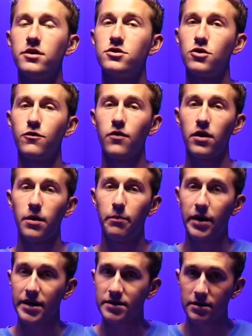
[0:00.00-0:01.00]
So far, the
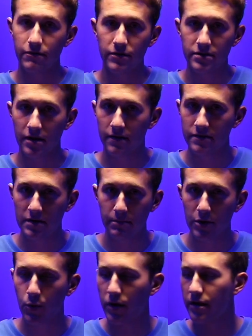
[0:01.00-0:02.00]
biggest difference that I've seen
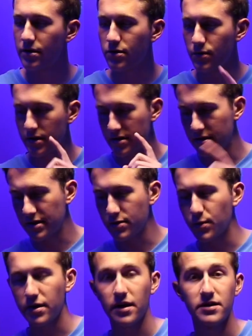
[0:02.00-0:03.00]
between the two is
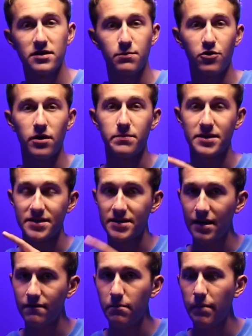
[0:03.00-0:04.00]
this one can support up to
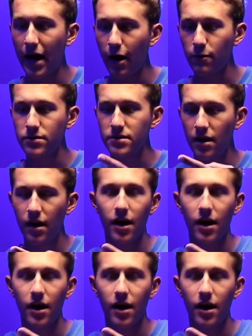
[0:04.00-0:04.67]
7 pounds